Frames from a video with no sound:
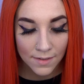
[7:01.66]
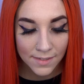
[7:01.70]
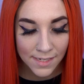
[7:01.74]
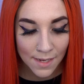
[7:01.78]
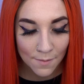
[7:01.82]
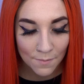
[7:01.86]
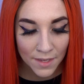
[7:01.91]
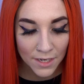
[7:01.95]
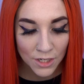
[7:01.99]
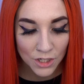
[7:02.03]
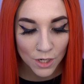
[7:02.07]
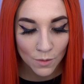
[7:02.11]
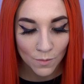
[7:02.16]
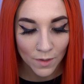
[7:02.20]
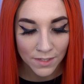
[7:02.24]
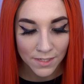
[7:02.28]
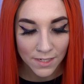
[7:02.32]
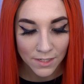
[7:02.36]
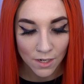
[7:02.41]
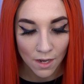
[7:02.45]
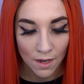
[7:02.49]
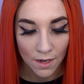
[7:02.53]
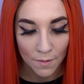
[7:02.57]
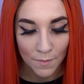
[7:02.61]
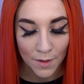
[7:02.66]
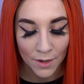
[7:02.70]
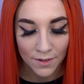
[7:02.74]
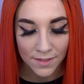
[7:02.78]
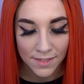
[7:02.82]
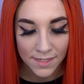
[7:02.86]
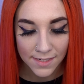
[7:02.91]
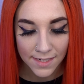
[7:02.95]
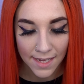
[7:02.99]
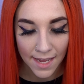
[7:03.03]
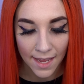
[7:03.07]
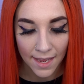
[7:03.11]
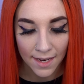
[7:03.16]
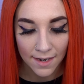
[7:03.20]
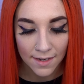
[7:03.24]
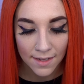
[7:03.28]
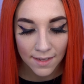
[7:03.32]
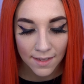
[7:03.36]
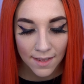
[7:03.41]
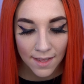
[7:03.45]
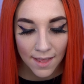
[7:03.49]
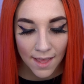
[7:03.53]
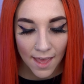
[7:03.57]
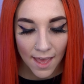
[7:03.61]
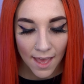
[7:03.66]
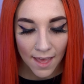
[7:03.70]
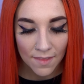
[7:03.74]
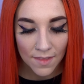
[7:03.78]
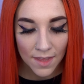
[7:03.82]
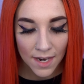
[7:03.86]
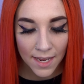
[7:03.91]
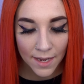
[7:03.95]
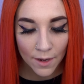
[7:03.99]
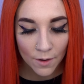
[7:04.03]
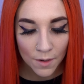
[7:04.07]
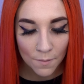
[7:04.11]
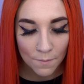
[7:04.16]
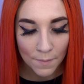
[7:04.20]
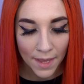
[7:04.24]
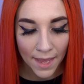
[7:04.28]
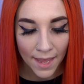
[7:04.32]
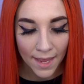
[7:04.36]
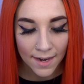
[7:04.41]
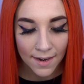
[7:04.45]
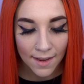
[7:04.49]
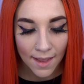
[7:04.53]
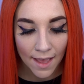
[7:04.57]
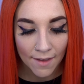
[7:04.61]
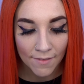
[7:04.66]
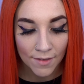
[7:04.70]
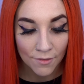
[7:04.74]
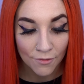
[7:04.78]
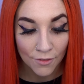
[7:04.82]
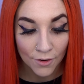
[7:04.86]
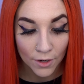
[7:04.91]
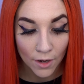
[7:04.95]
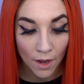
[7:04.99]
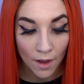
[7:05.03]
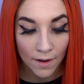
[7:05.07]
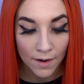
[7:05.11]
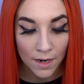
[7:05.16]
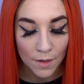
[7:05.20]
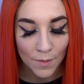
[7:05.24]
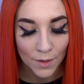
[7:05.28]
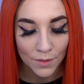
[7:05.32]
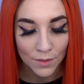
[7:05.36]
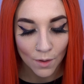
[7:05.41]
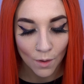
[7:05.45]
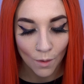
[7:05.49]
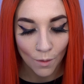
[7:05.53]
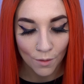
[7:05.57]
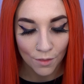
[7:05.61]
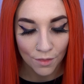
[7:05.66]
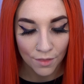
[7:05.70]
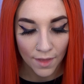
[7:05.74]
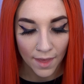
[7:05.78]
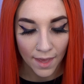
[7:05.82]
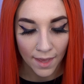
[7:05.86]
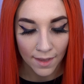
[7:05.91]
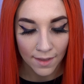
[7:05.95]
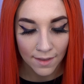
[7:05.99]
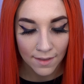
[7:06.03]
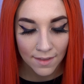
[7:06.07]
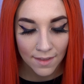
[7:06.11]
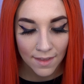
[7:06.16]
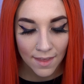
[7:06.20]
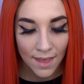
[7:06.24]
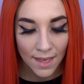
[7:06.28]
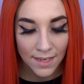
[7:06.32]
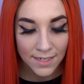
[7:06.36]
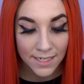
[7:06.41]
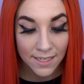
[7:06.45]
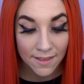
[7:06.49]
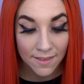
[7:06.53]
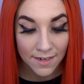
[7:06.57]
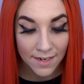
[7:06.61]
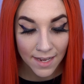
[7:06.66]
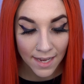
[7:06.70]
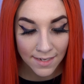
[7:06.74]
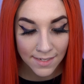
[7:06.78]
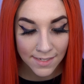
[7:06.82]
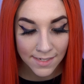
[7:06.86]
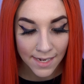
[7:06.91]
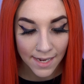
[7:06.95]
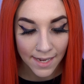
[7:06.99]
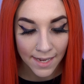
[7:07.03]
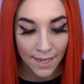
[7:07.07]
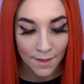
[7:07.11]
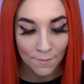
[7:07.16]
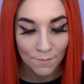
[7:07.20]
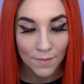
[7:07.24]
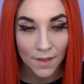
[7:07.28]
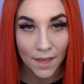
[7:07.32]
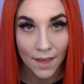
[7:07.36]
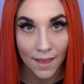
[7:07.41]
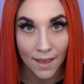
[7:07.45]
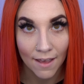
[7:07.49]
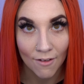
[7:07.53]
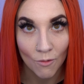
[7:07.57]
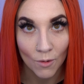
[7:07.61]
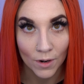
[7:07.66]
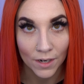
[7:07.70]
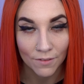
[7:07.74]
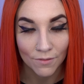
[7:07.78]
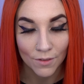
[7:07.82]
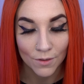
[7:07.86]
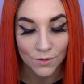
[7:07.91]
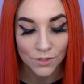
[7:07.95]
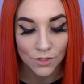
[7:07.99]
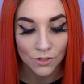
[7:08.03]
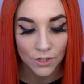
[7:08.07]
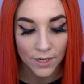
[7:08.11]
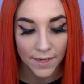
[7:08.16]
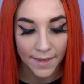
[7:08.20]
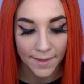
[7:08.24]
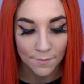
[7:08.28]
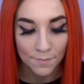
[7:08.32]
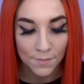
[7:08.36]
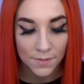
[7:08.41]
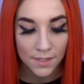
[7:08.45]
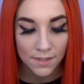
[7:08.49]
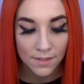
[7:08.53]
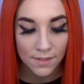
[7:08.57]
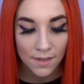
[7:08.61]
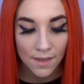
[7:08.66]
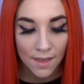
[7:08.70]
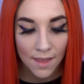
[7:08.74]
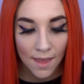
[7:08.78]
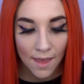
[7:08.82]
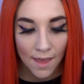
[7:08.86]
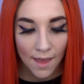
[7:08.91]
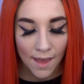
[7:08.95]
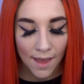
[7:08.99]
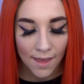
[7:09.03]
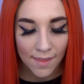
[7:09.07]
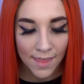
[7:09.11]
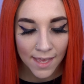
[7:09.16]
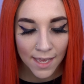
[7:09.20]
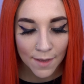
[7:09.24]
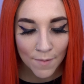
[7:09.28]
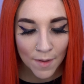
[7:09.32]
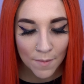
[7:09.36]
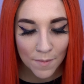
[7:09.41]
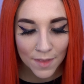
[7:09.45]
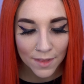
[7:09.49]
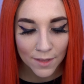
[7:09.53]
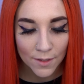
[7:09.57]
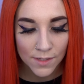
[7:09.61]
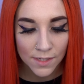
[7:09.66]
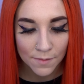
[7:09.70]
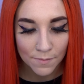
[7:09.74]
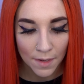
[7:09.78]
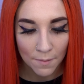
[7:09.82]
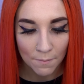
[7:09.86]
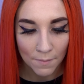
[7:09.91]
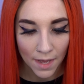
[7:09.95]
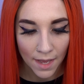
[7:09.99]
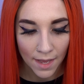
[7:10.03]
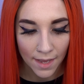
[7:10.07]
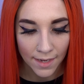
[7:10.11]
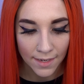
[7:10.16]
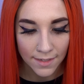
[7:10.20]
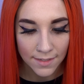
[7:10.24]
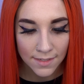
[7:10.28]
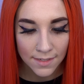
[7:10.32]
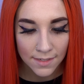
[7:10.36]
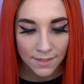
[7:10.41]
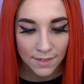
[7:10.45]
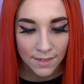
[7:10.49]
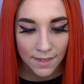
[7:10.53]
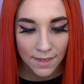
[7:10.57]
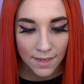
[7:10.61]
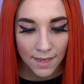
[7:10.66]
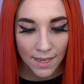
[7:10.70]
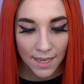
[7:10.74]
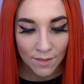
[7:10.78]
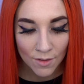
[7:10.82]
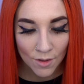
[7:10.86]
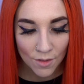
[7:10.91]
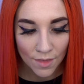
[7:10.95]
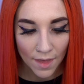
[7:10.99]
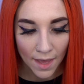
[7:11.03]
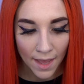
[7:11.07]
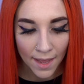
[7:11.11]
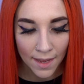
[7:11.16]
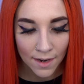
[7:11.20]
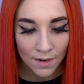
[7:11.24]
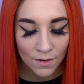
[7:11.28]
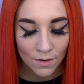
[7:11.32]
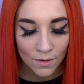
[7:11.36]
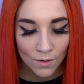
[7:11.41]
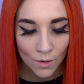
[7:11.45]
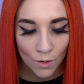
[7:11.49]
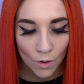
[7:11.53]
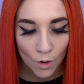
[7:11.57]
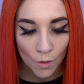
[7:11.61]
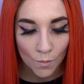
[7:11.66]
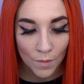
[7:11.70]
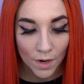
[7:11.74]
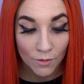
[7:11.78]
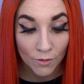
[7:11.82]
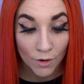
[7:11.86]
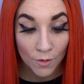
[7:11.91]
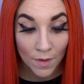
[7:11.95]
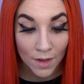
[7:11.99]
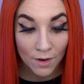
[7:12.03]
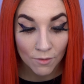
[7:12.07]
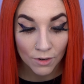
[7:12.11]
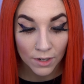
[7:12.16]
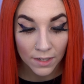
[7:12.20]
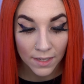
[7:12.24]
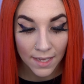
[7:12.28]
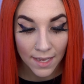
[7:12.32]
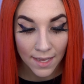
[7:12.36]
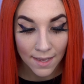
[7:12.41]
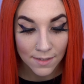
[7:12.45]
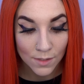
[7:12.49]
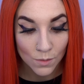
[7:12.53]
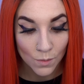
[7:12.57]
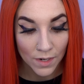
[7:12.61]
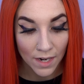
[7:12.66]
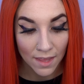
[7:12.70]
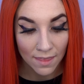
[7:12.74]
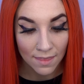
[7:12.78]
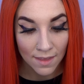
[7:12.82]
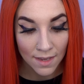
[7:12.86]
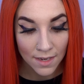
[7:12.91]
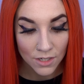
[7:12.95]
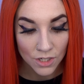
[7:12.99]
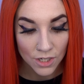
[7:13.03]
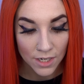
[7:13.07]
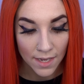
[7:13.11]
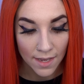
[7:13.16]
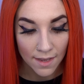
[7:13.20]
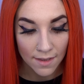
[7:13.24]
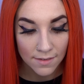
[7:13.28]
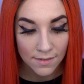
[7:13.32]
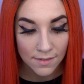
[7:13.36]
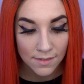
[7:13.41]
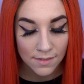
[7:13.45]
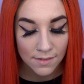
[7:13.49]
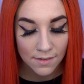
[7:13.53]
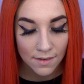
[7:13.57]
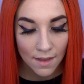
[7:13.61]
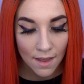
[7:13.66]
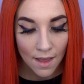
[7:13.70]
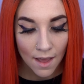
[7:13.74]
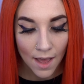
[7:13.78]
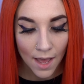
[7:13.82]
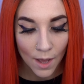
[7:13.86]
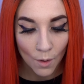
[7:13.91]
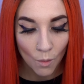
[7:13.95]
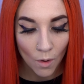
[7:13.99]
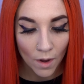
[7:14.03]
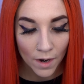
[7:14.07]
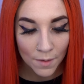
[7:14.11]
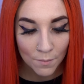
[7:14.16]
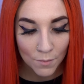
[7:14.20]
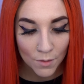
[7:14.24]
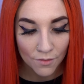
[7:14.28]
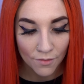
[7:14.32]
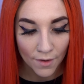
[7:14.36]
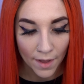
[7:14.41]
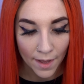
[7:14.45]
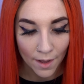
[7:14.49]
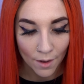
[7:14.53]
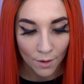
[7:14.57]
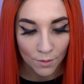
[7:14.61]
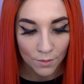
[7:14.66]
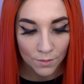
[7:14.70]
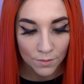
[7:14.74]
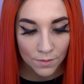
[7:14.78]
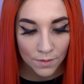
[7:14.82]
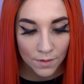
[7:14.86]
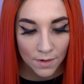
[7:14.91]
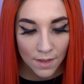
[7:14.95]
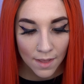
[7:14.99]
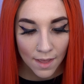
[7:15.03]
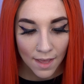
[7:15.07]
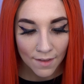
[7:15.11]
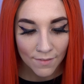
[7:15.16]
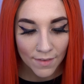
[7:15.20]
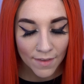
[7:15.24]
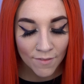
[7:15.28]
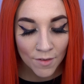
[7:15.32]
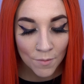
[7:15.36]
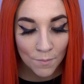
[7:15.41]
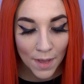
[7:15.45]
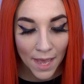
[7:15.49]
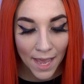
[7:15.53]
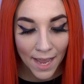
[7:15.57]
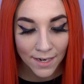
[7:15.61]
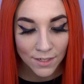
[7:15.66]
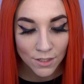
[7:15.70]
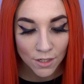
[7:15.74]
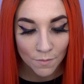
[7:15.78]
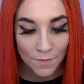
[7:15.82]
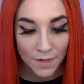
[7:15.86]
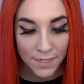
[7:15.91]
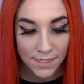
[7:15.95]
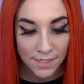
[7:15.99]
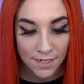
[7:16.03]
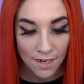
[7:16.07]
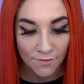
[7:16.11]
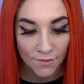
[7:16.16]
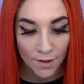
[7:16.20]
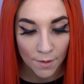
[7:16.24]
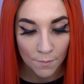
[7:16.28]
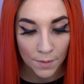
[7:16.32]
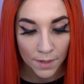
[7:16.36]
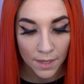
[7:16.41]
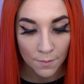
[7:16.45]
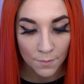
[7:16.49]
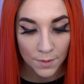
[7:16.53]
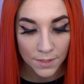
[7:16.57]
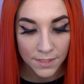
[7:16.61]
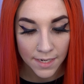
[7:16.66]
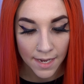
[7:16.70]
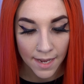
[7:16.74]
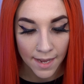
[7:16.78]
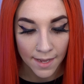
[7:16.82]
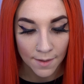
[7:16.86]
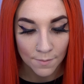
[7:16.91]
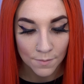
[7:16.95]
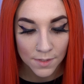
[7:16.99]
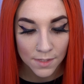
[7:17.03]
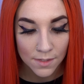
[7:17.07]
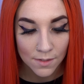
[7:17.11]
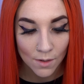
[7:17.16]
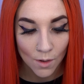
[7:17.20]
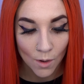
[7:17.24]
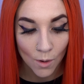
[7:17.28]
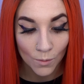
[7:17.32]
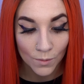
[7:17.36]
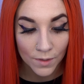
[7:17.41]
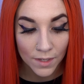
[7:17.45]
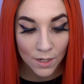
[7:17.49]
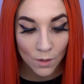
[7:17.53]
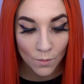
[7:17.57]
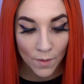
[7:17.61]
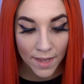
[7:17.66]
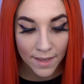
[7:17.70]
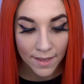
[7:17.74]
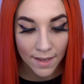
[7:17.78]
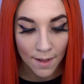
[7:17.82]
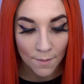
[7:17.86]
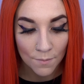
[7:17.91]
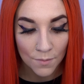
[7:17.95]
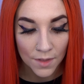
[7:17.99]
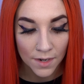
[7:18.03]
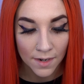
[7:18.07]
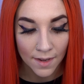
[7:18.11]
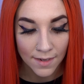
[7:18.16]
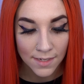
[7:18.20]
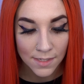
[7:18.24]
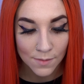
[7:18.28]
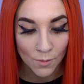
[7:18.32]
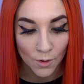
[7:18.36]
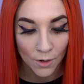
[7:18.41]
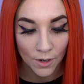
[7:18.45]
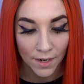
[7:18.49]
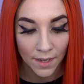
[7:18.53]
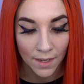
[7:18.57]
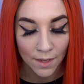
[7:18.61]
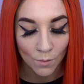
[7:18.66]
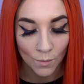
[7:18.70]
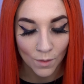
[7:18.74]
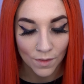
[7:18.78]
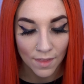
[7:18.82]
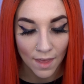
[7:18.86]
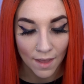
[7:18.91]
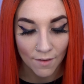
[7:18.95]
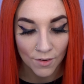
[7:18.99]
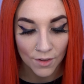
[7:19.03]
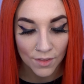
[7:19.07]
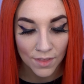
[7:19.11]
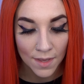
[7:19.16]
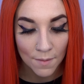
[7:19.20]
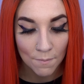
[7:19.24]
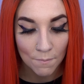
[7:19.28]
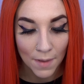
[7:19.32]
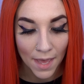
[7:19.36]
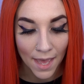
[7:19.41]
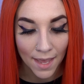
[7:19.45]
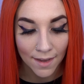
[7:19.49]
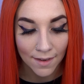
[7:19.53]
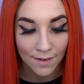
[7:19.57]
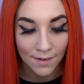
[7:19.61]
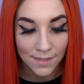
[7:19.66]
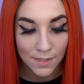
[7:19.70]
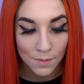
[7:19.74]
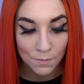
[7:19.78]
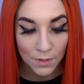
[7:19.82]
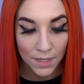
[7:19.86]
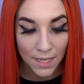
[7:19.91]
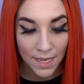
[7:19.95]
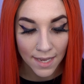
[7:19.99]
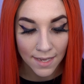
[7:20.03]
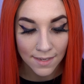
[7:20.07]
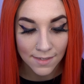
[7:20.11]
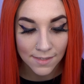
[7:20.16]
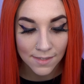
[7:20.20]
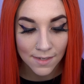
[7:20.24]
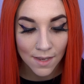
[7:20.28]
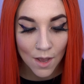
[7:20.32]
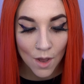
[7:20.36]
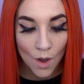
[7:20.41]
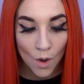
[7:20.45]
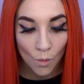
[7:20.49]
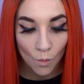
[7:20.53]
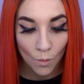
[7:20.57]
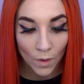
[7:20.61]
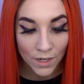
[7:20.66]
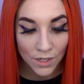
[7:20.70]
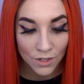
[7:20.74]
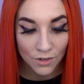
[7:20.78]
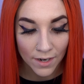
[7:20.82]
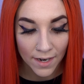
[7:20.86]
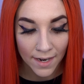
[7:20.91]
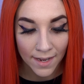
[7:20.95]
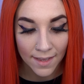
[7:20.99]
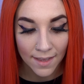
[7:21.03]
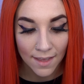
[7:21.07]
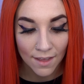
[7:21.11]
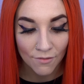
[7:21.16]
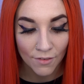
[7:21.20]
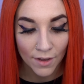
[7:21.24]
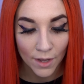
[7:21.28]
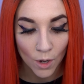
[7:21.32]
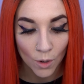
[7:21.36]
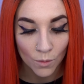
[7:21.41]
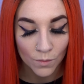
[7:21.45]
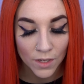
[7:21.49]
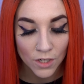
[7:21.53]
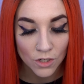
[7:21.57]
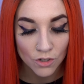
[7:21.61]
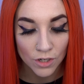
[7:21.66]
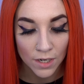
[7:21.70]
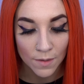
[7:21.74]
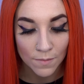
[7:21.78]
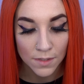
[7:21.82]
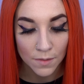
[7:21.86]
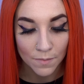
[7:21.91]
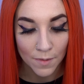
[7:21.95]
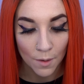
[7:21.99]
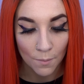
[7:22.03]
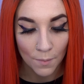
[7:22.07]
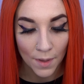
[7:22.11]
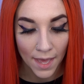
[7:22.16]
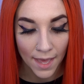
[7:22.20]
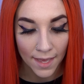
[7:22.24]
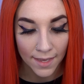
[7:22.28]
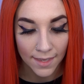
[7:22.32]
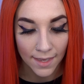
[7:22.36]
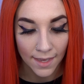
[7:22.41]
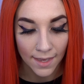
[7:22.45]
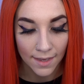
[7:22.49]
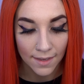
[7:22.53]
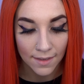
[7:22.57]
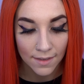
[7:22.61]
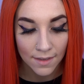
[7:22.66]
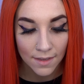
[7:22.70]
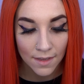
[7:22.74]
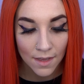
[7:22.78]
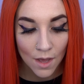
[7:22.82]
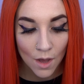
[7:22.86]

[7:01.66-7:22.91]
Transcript: on something she wants to talk about instead. And then I go to bed having forgot about the whole thing until the next time I have one of those dreams. I think I might be losing my mind. Either that, or my roommate really is what I think she is. I want to move out, I've even packed all my stuff up a couple times, only to wake up the next morning with everything back in its place, wondering if I only dreamed about packing.